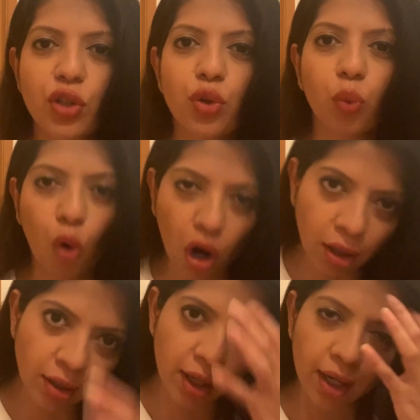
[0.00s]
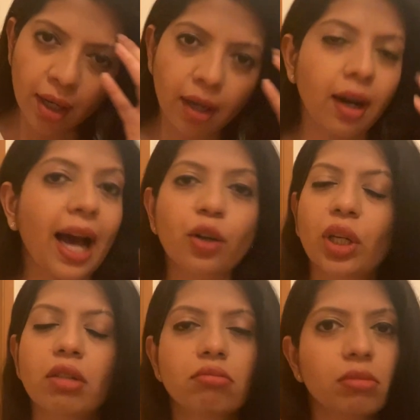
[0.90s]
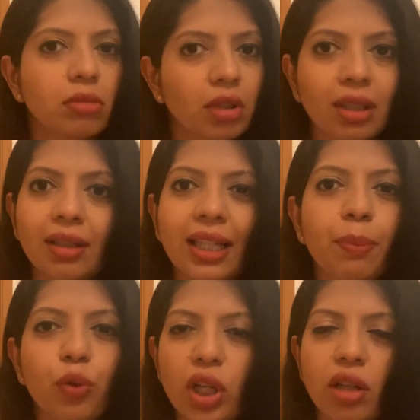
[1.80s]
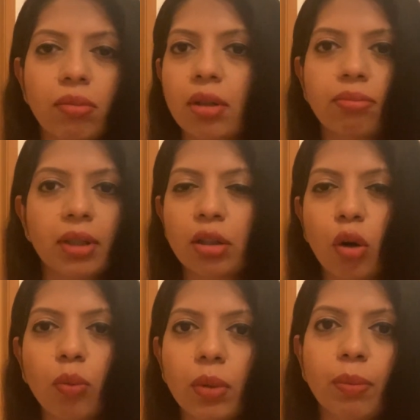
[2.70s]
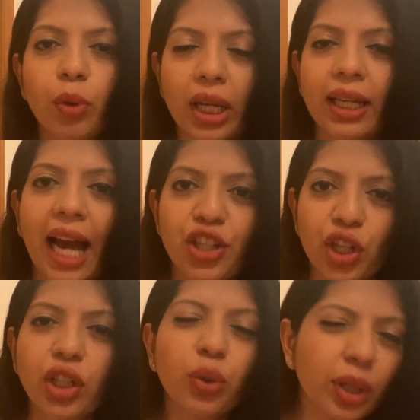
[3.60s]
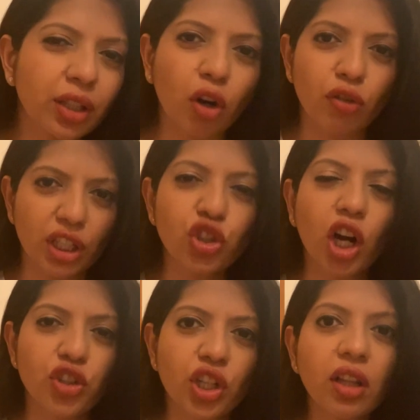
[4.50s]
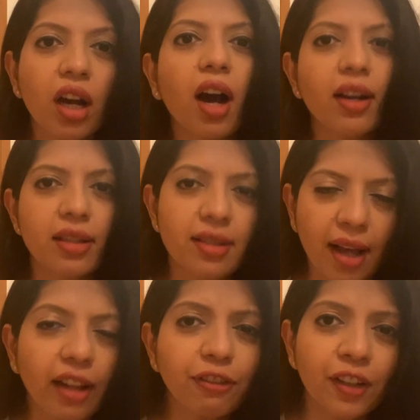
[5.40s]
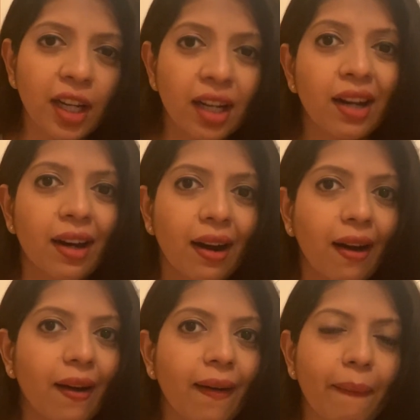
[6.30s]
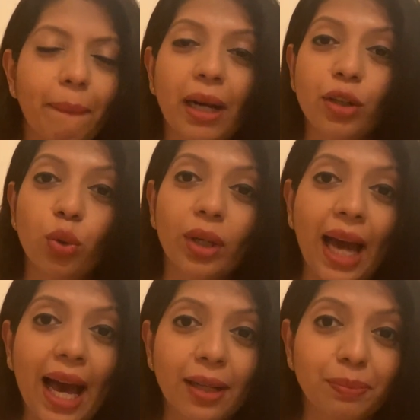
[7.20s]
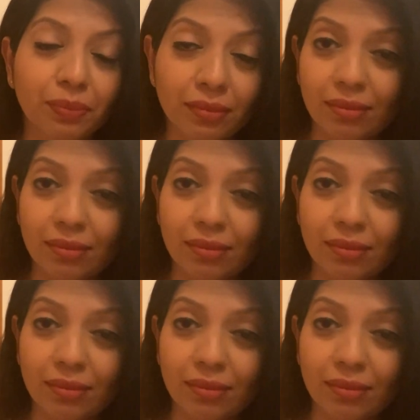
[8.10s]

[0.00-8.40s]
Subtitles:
as you want, and you can keep putting cash into it or recharging the card itself. You can